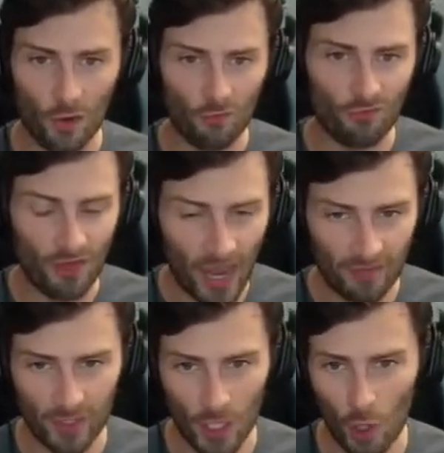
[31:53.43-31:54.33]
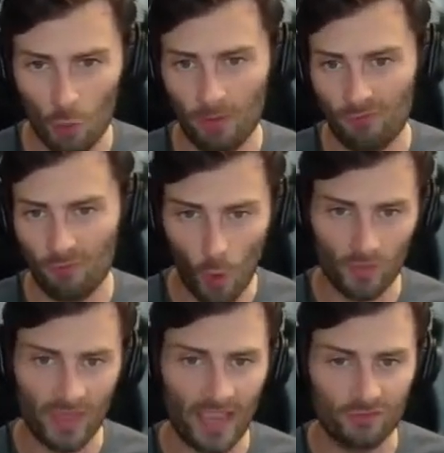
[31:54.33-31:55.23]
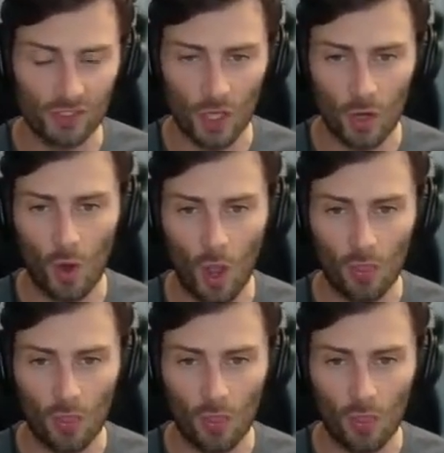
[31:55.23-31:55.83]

They go 5-0 before they have to go